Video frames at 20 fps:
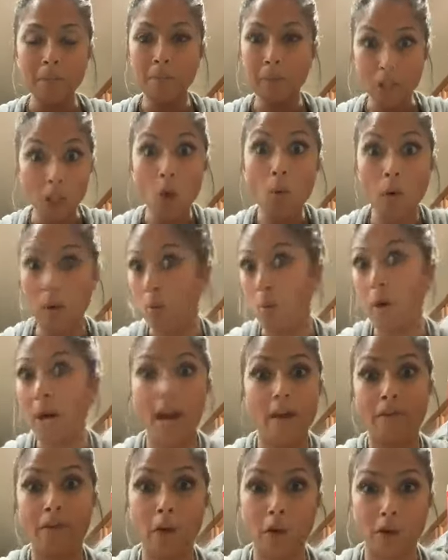but they'll wear
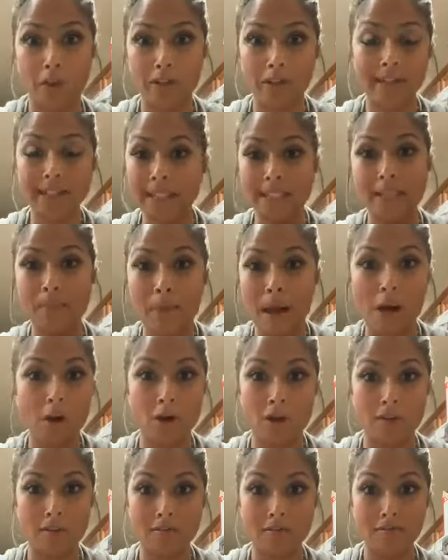whatever. It doesn't
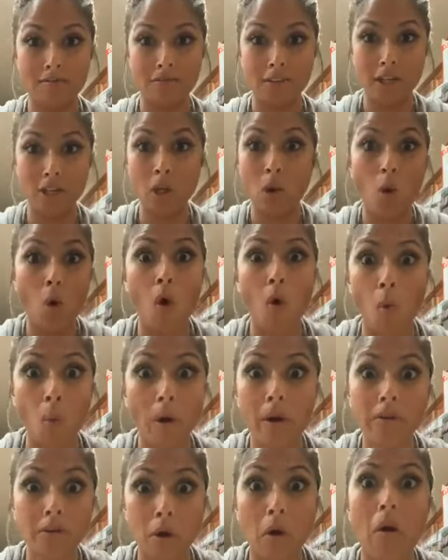matter. and they're all
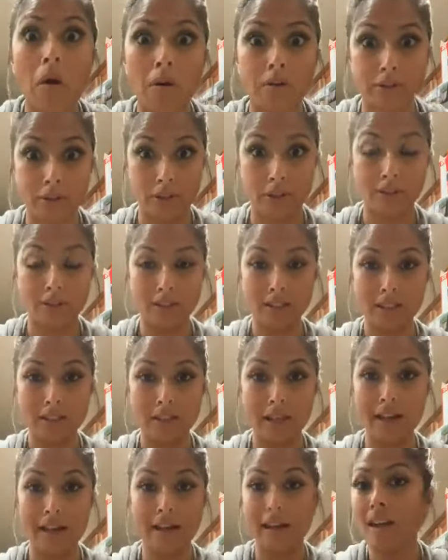wearing thongs.
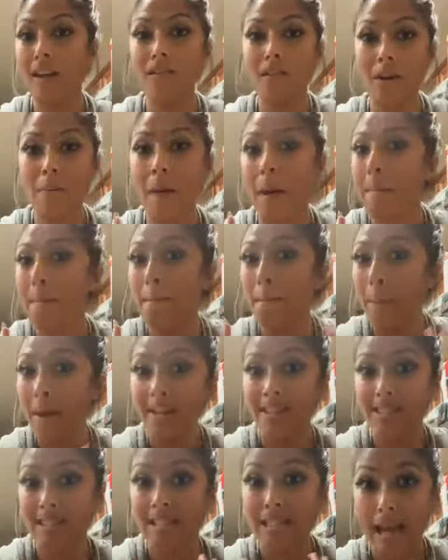Like, even in my
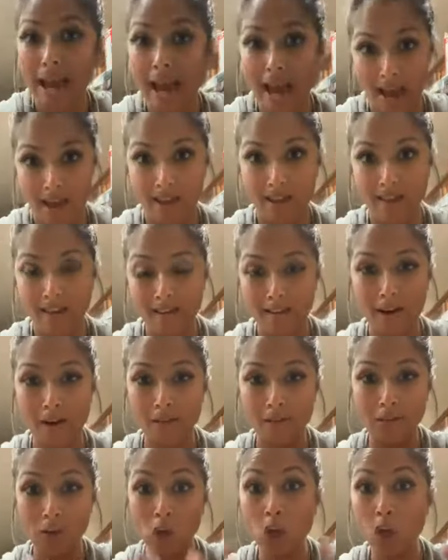best day
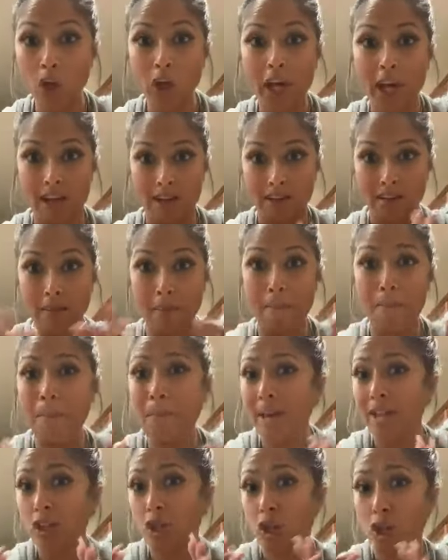of looking the
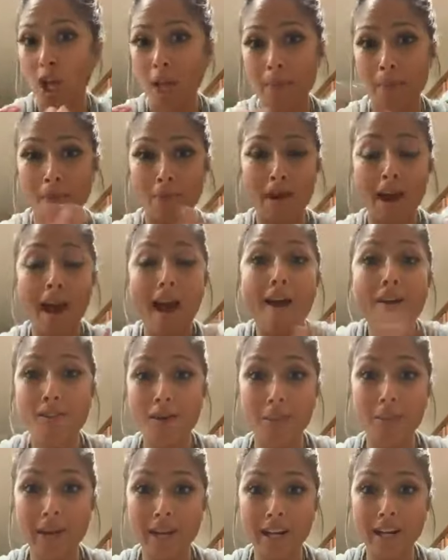best shape I've
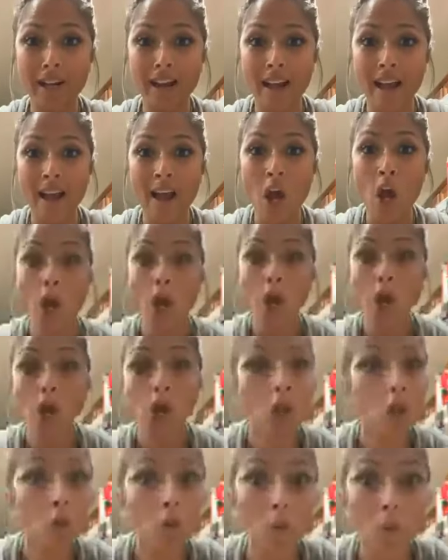ever been in,
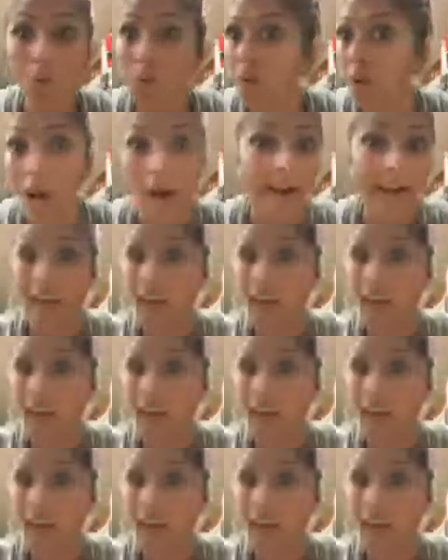you will not